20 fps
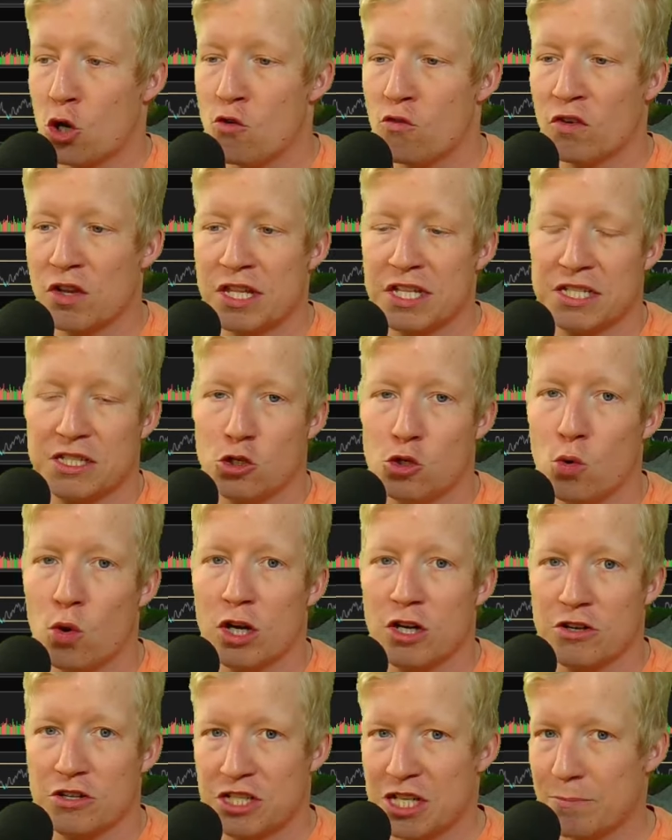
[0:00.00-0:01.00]
over this
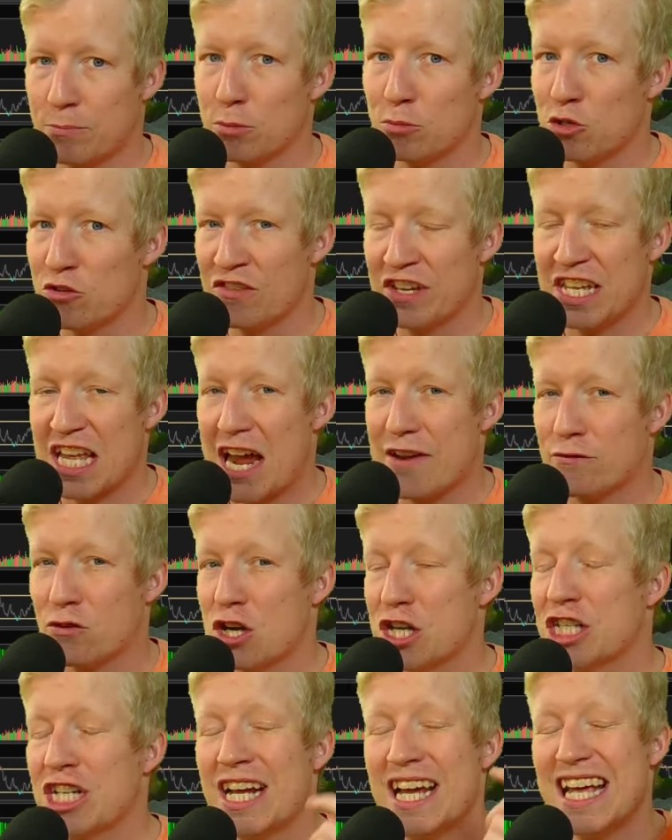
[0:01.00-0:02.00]
200 simple moving
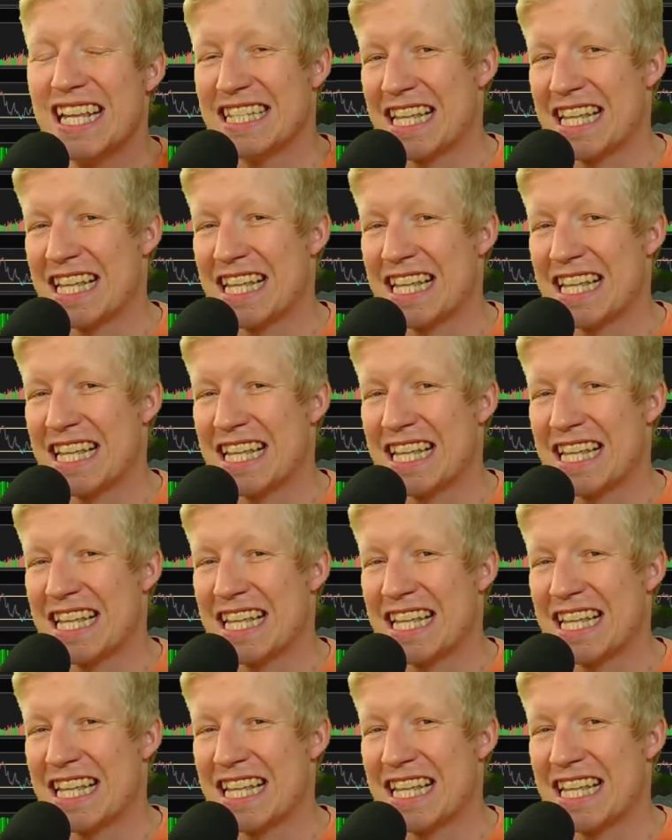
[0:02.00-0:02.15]
average.